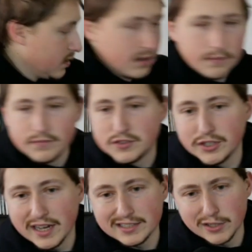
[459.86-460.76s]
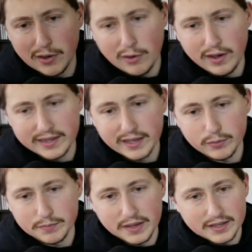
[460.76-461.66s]
So you guys know how I get with
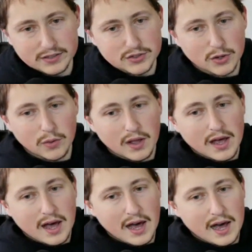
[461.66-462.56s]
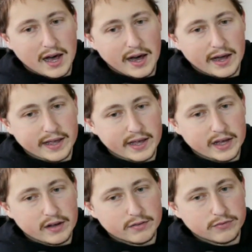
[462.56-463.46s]
bacon. So I
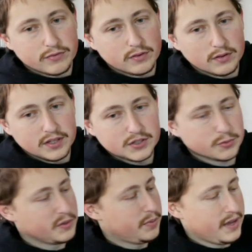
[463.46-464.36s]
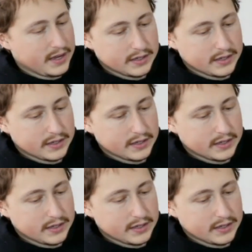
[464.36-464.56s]
have this 3-pack.